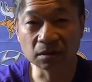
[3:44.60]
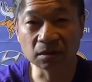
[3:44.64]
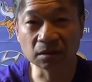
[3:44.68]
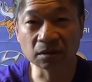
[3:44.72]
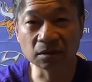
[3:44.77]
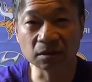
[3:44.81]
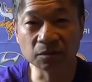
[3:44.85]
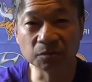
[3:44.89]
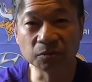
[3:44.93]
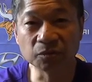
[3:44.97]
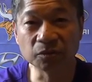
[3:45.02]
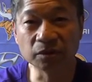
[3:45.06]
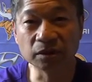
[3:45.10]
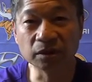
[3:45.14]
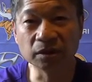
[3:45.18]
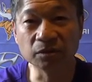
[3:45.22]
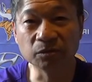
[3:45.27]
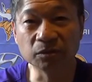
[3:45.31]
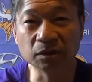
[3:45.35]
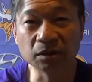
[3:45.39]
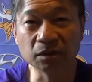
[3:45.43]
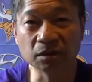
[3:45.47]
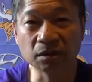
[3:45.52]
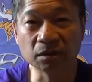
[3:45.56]

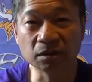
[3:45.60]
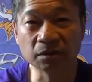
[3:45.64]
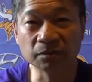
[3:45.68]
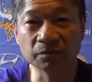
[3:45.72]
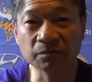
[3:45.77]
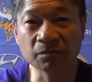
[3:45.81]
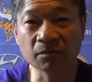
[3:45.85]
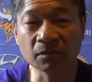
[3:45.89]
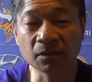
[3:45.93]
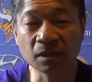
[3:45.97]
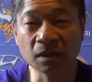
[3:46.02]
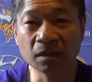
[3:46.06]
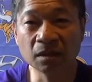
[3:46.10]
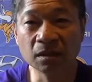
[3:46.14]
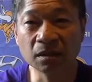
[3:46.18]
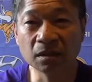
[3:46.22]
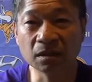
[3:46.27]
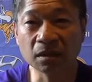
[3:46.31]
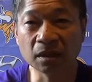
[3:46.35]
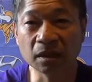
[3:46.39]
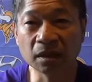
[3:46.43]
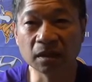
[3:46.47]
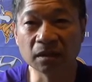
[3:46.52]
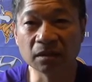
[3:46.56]
disappointing when
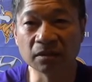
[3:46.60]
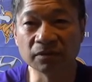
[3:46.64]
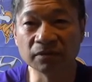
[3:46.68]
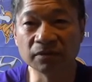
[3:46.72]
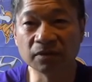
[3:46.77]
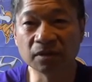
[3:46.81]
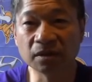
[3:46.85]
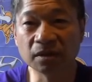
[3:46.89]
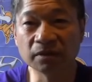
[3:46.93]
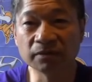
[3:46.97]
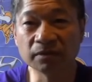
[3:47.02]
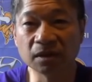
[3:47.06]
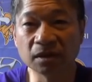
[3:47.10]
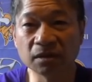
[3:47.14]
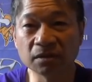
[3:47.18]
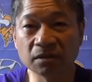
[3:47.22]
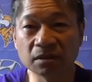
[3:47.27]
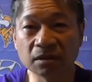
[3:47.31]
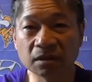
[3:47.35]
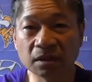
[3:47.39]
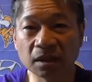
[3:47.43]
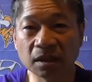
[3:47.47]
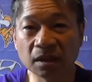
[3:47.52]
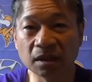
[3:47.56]
they had the
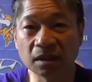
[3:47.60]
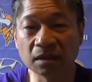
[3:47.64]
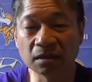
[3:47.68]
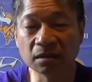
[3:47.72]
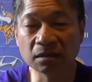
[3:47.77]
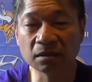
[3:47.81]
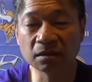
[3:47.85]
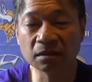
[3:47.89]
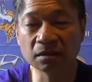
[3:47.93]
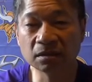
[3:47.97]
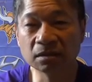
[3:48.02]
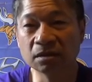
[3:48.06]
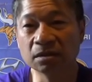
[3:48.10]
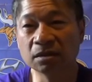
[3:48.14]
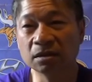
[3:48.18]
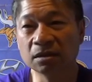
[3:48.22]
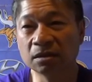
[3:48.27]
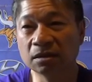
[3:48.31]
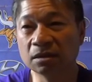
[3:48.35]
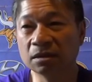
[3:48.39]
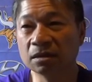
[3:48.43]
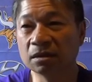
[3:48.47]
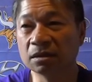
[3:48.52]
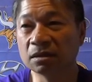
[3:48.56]
5-0 start.
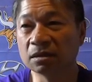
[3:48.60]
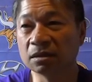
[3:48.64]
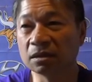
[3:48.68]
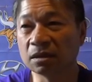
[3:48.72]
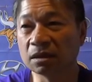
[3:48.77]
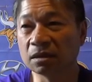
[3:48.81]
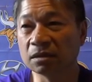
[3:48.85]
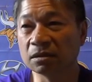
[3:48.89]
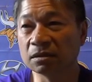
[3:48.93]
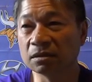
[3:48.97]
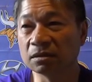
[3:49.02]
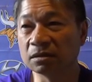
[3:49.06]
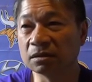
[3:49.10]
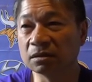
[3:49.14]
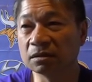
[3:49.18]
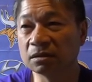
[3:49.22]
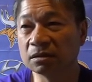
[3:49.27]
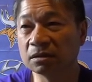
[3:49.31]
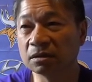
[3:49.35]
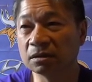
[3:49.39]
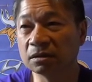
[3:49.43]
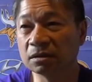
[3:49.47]
So